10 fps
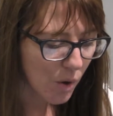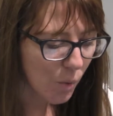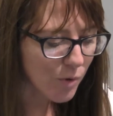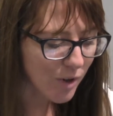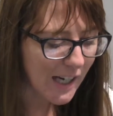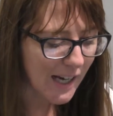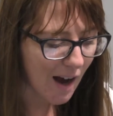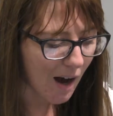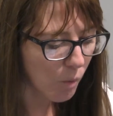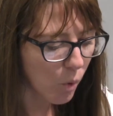We really
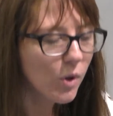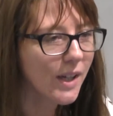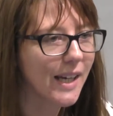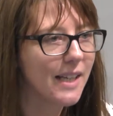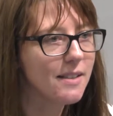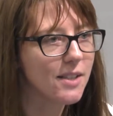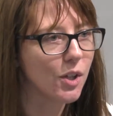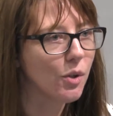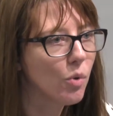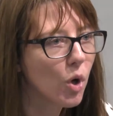are walking
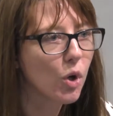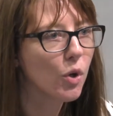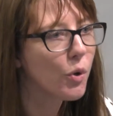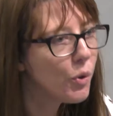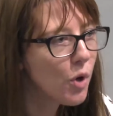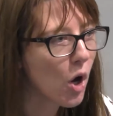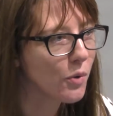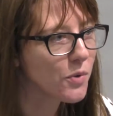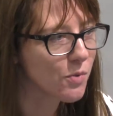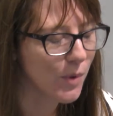into who
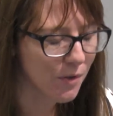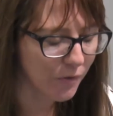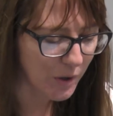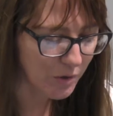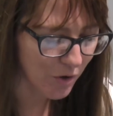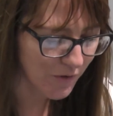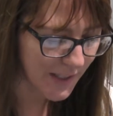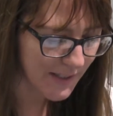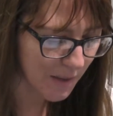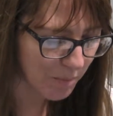knows with the future of
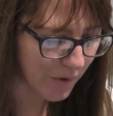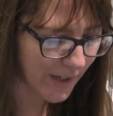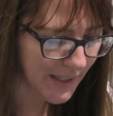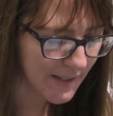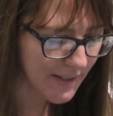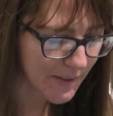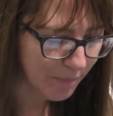these submarines.